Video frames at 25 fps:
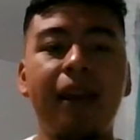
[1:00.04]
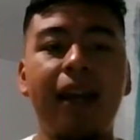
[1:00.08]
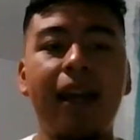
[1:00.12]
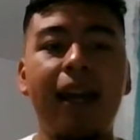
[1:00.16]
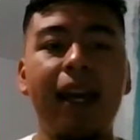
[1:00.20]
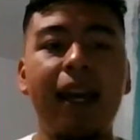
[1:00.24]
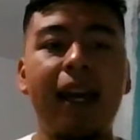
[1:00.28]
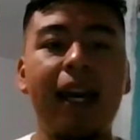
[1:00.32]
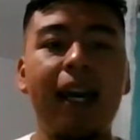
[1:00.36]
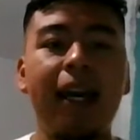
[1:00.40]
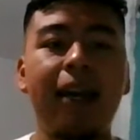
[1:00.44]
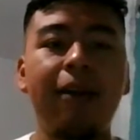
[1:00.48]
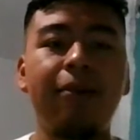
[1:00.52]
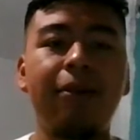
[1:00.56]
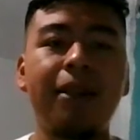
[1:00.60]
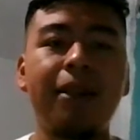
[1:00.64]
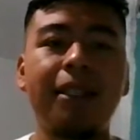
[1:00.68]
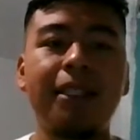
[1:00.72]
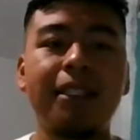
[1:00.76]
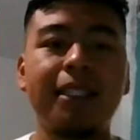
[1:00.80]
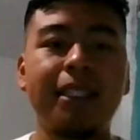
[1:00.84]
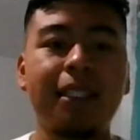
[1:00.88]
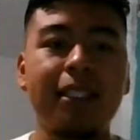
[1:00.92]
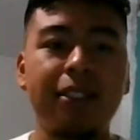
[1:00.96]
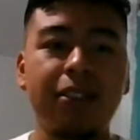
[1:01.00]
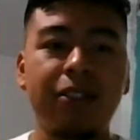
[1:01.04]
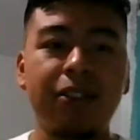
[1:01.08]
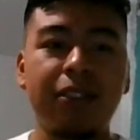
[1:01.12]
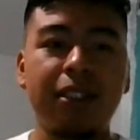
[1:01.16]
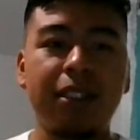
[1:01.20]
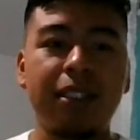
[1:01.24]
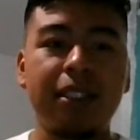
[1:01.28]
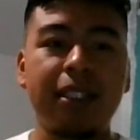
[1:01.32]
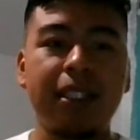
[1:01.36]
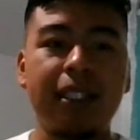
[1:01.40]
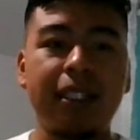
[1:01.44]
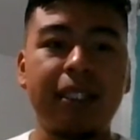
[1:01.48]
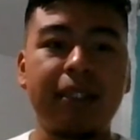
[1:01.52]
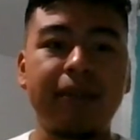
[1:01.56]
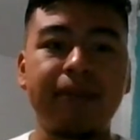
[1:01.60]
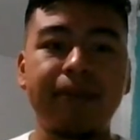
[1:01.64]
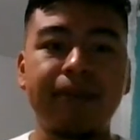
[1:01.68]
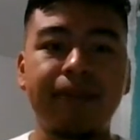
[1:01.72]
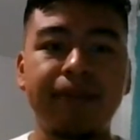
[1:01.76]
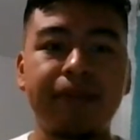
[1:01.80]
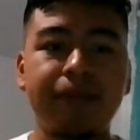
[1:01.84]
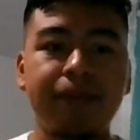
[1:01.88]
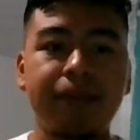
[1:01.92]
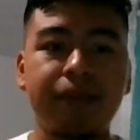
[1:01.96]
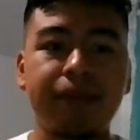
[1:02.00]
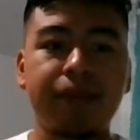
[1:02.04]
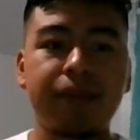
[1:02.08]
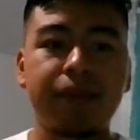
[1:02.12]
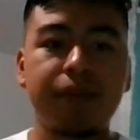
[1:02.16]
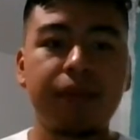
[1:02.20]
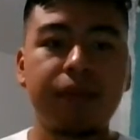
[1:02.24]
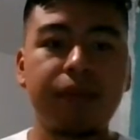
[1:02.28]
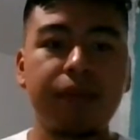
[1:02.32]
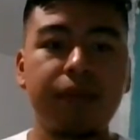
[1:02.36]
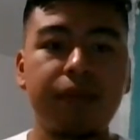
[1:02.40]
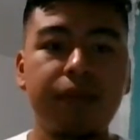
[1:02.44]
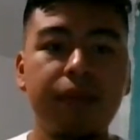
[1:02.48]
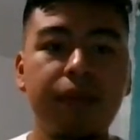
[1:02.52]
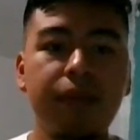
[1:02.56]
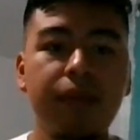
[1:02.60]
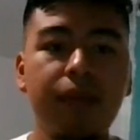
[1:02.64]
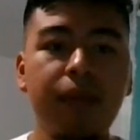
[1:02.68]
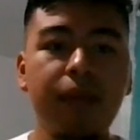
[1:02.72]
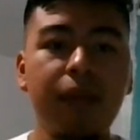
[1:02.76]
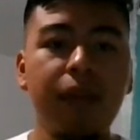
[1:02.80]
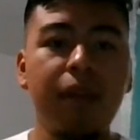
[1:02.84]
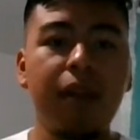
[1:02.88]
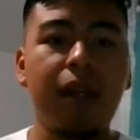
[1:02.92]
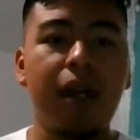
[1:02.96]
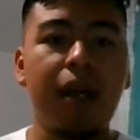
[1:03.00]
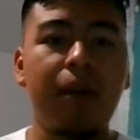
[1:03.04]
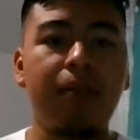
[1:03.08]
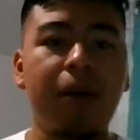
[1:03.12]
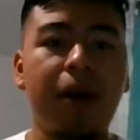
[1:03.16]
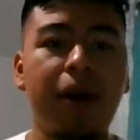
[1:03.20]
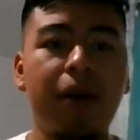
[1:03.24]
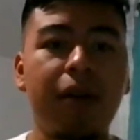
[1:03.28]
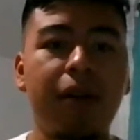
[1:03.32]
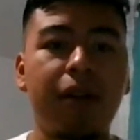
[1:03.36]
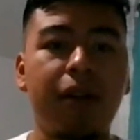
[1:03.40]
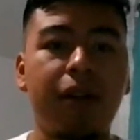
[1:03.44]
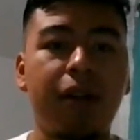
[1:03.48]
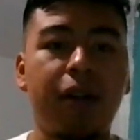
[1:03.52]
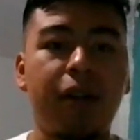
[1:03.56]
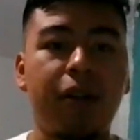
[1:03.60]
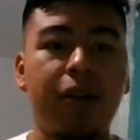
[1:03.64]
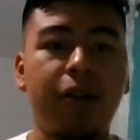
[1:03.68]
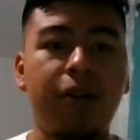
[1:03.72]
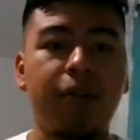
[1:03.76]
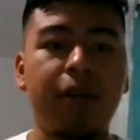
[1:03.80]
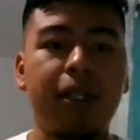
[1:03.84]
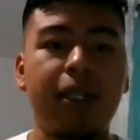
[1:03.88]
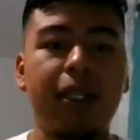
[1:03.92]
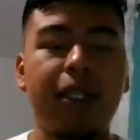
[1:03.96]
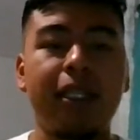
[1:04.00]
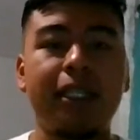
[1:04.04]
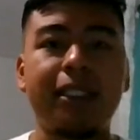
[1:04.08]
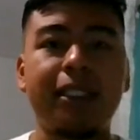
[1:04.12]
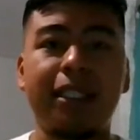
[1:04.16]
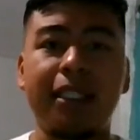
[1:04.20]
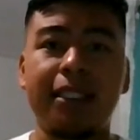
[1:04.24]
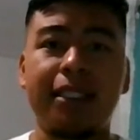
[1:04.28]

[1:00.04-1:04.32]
And what is interesting about the earthquake is that